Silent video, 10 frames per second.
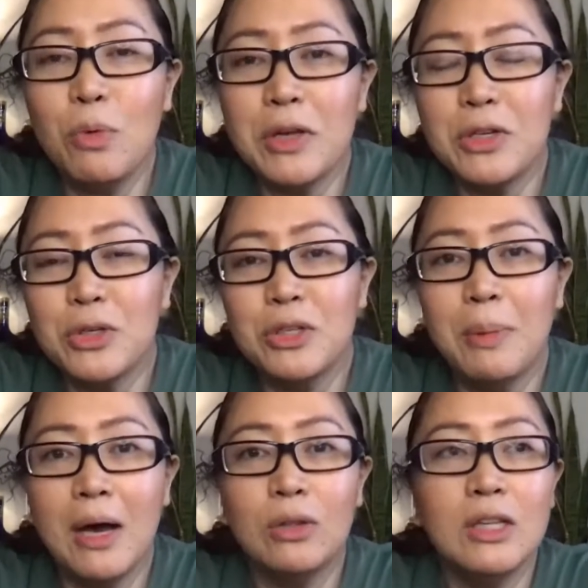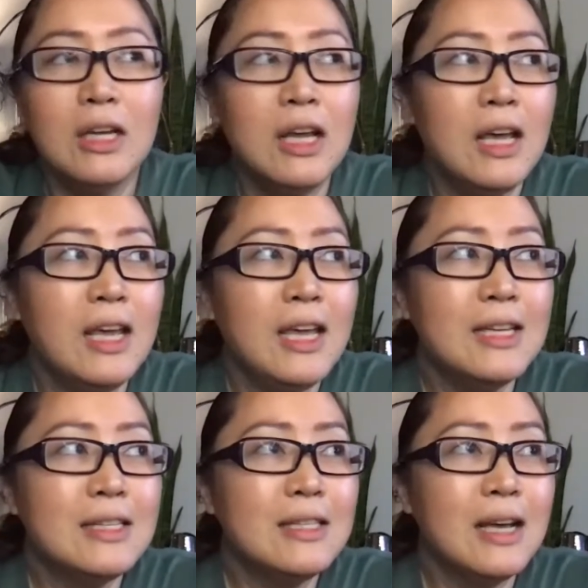questions about
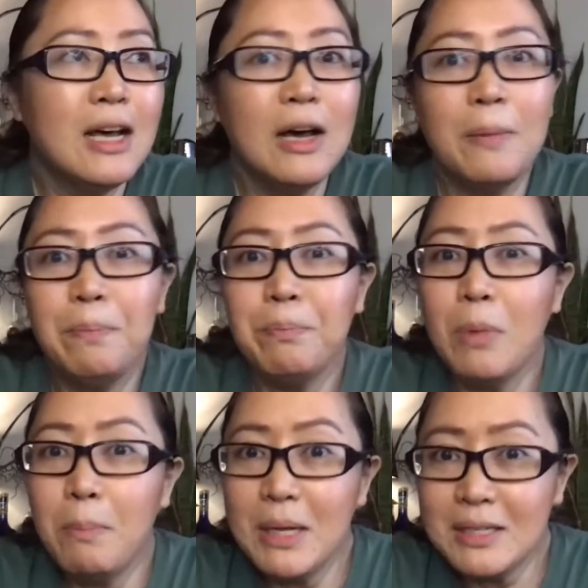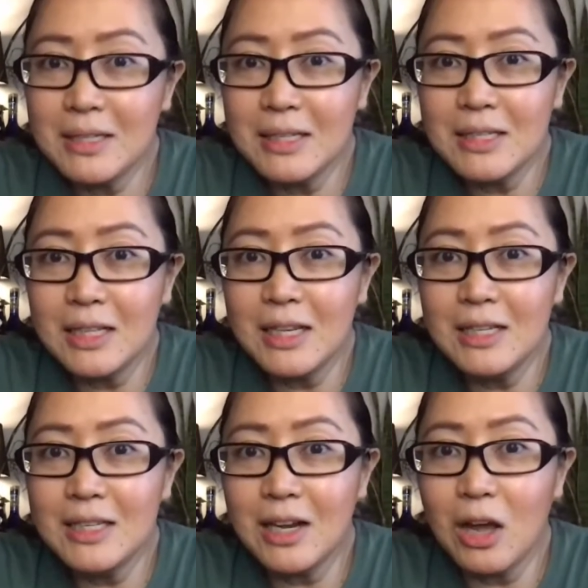his business that he
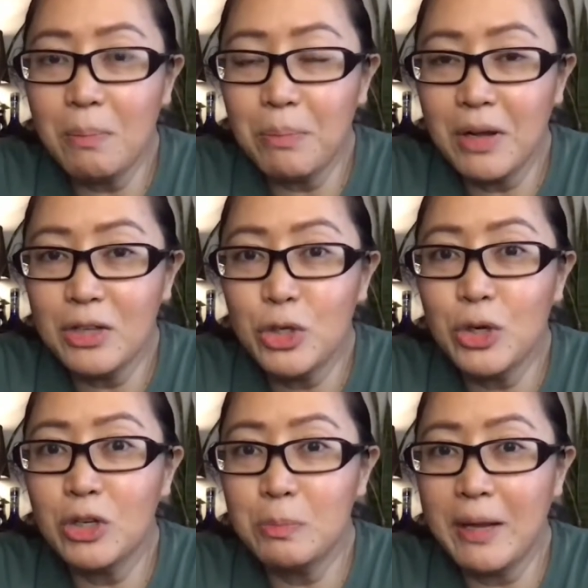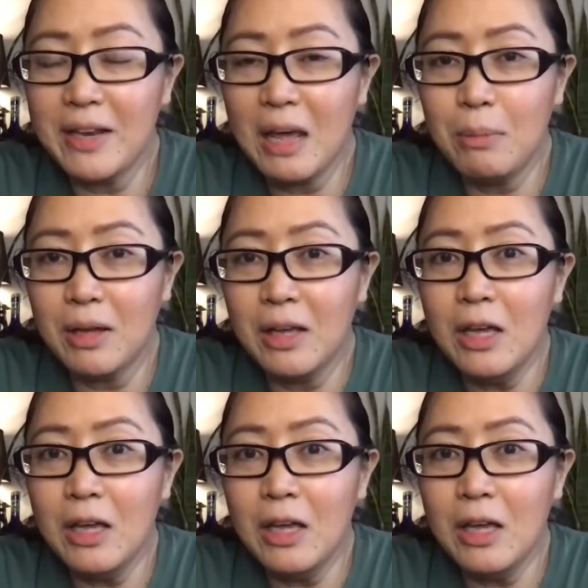set up during this pandemic.